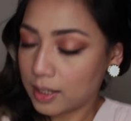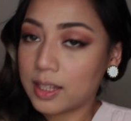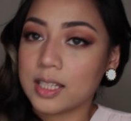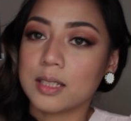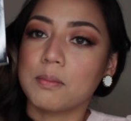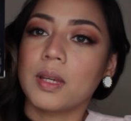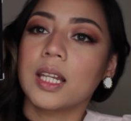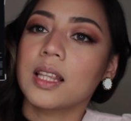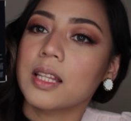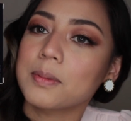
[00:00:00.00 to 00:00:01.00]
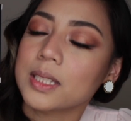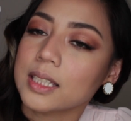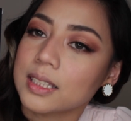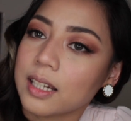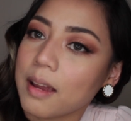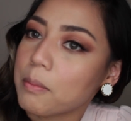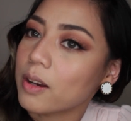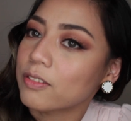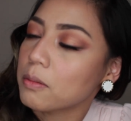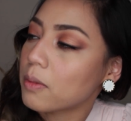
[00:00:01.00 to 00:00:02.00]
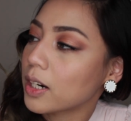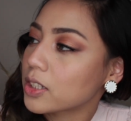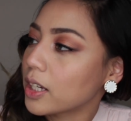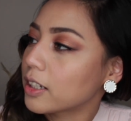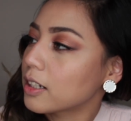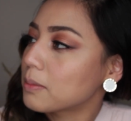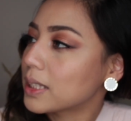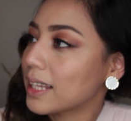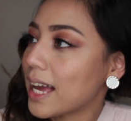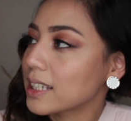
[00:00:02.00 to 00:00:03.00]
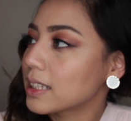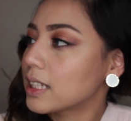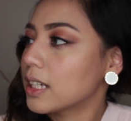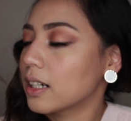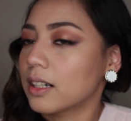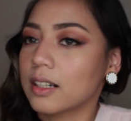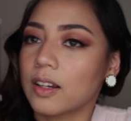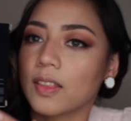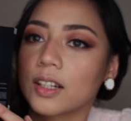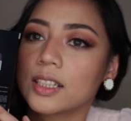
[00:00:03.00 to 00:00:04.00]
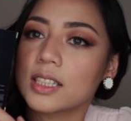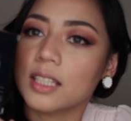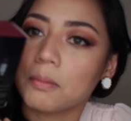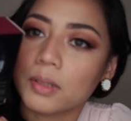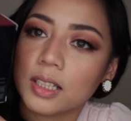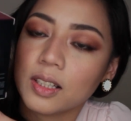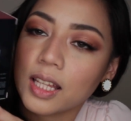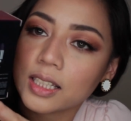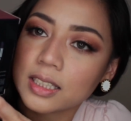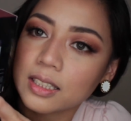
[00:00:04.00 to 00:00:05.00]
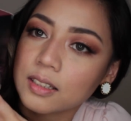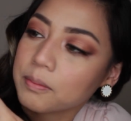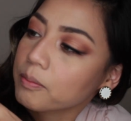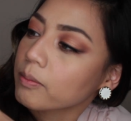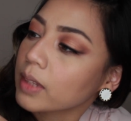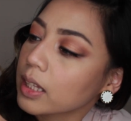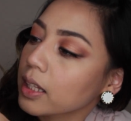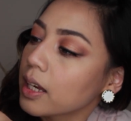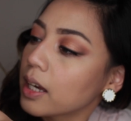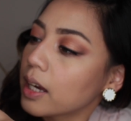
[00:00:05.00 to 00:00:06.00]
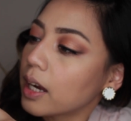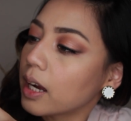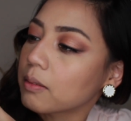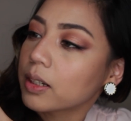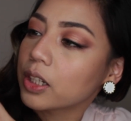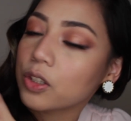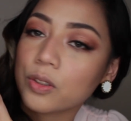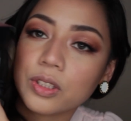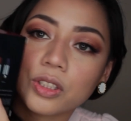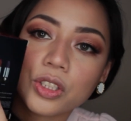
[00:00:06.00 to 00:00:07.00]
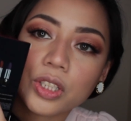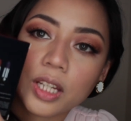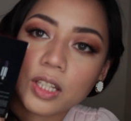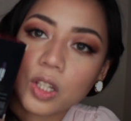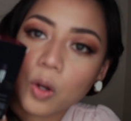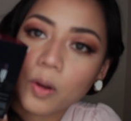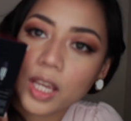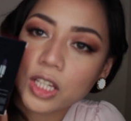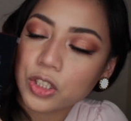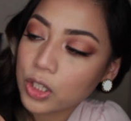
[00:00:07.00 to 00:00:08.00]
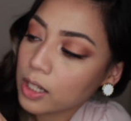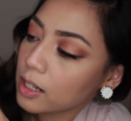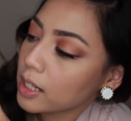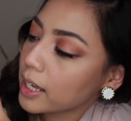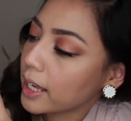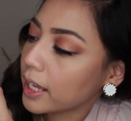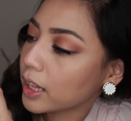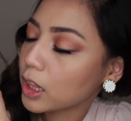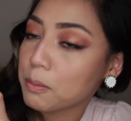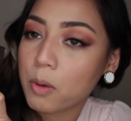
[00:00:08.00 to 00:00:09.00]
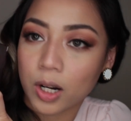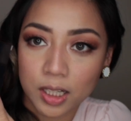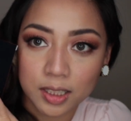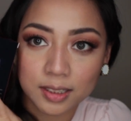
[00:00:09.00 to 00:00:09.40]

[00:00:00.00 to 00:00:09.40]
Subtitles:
this mini lipsticks that I bought from Marc Jacobs last year on their December collection. I'm gonna use the shade No Angel and Lamarck.